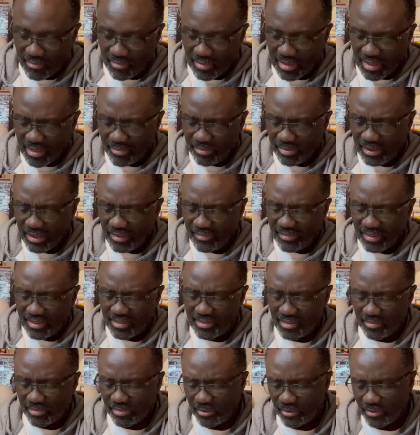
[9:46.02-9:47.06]
believe that's
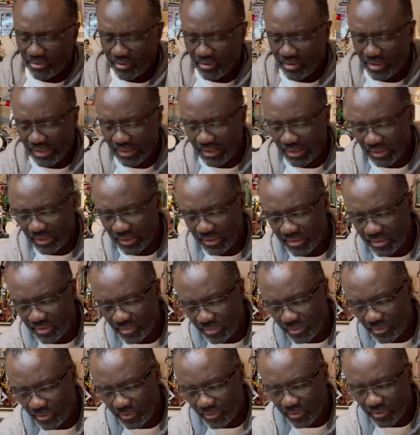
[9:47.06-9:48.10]
the plural. I think that's the
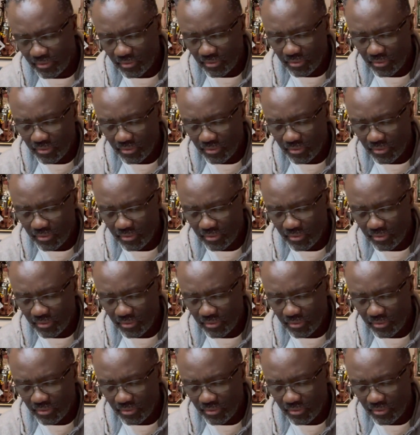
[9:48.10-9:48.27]
plural.